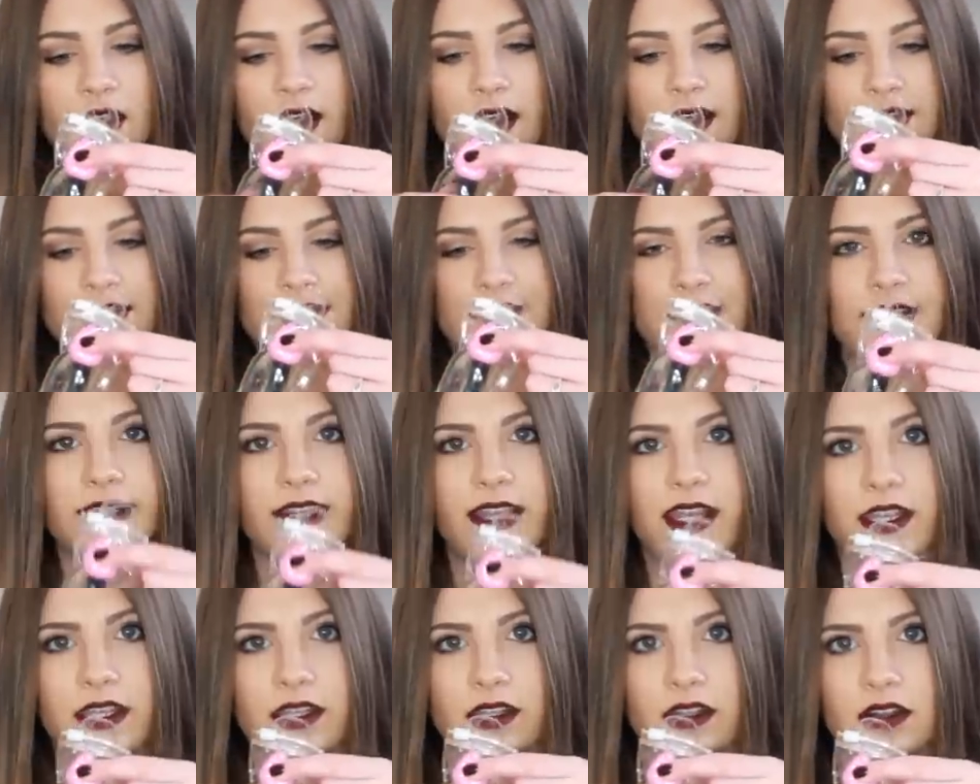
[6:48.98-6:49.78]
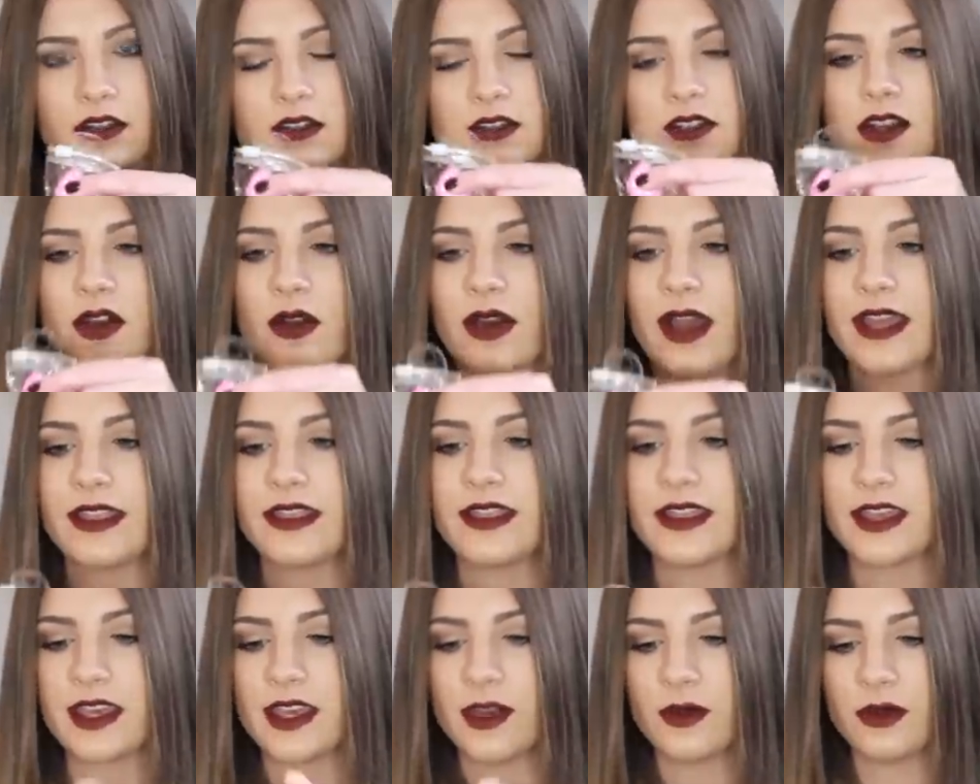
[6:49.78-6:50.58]
a stick. So I
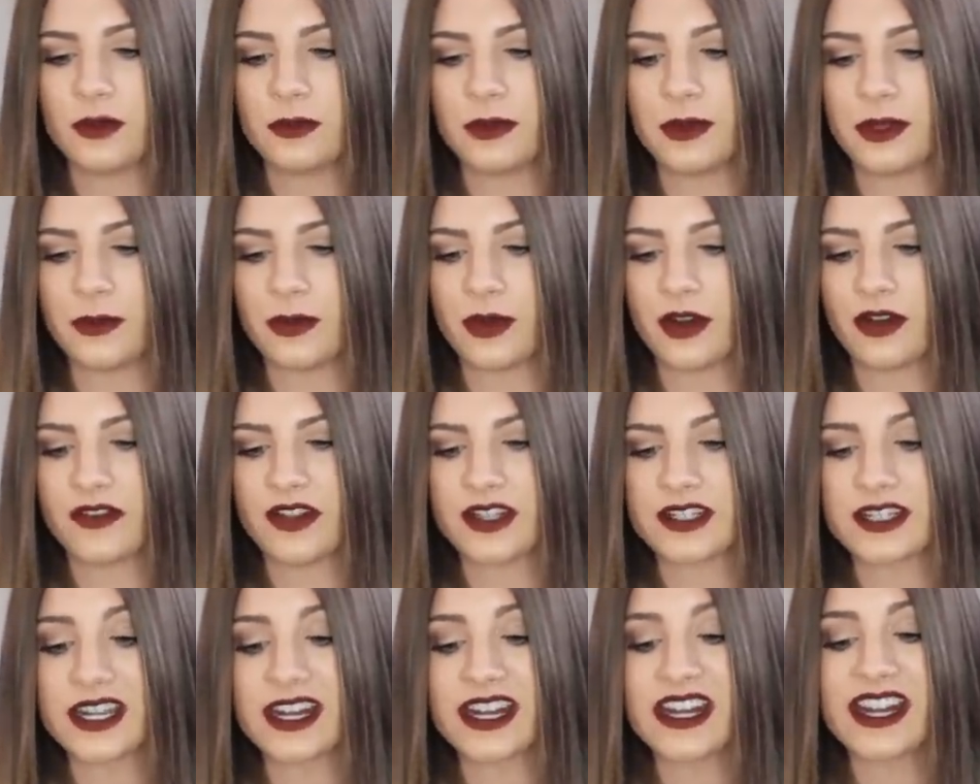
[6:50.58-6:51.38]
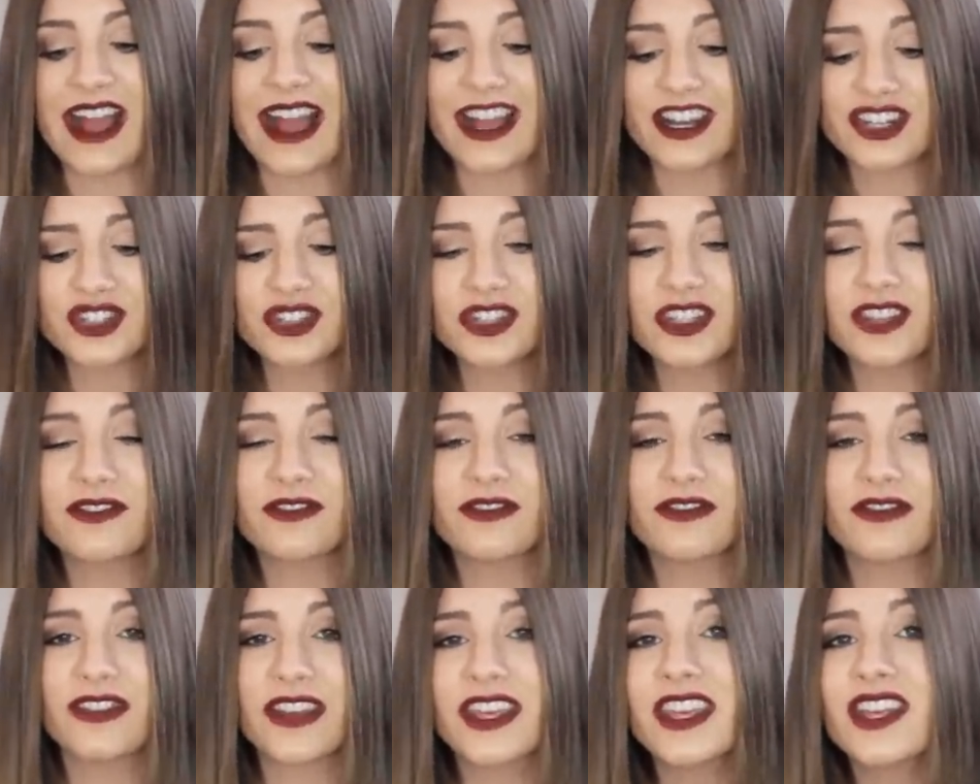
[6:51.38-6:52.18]
think it would be perfect, and it actually
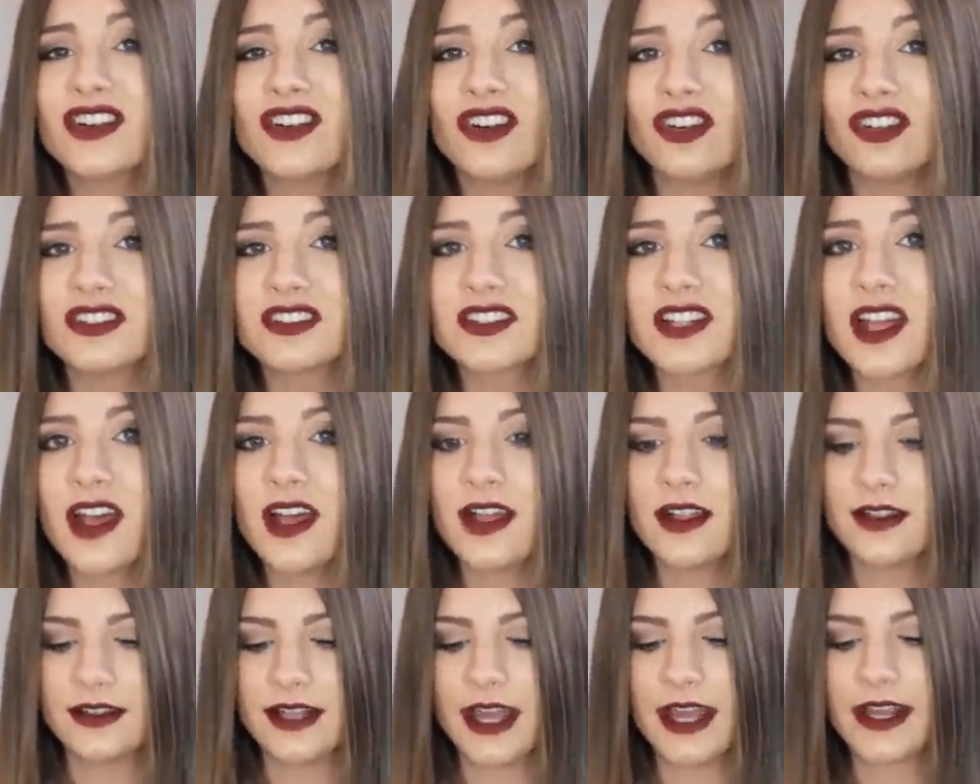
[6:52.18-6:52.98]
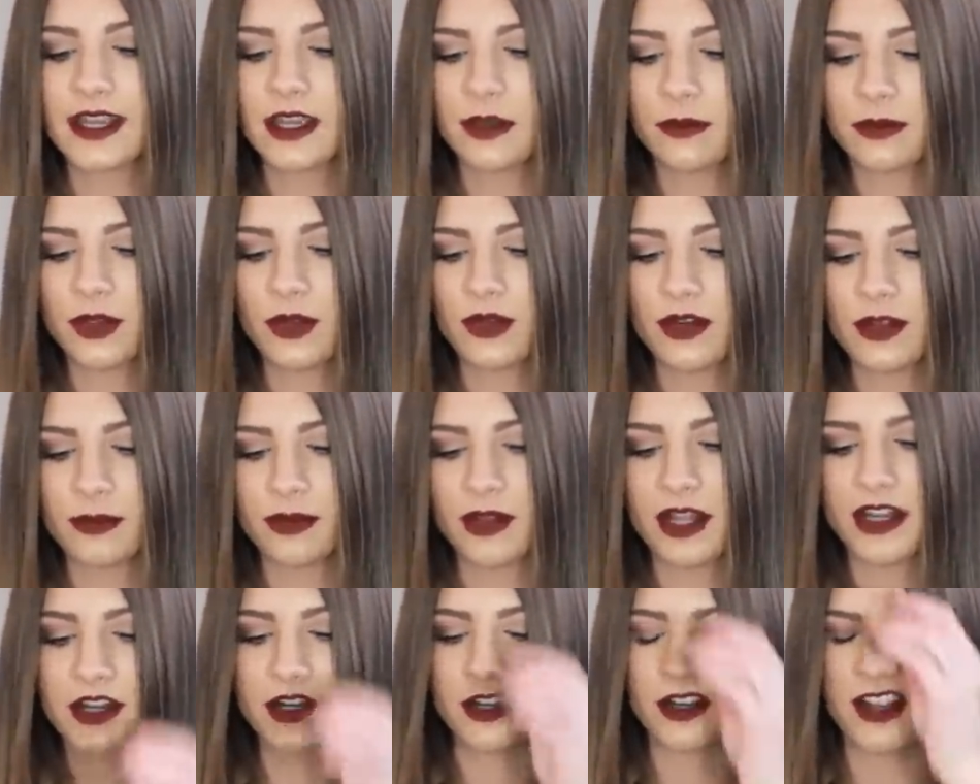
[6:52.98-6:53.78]
feels like a beauty
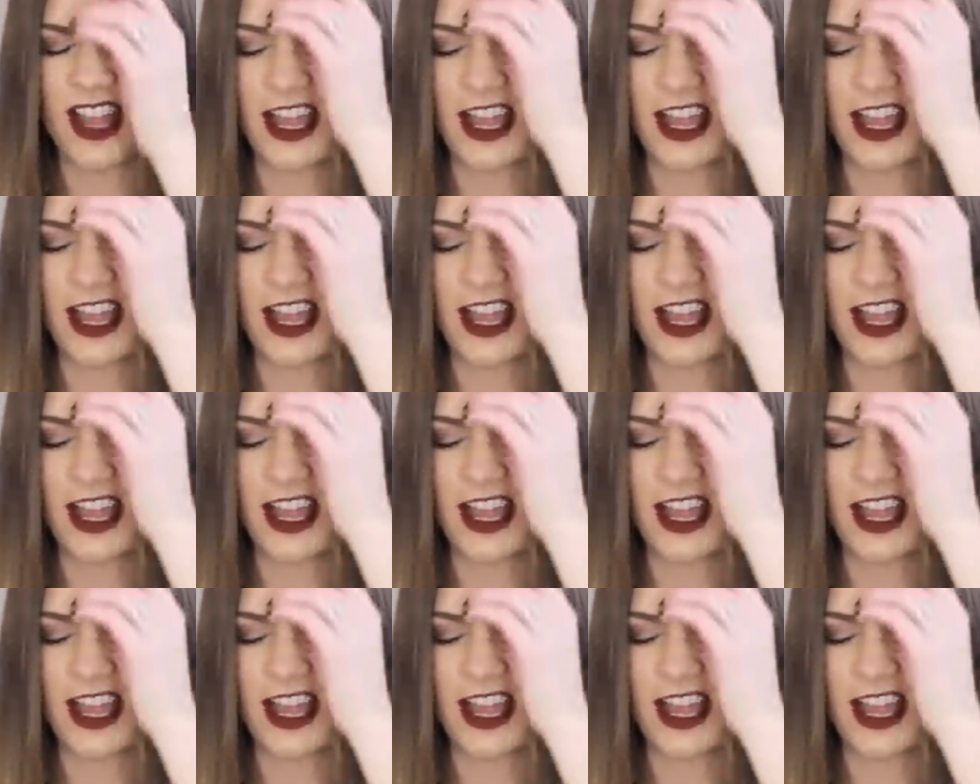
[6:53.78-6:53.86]
blender.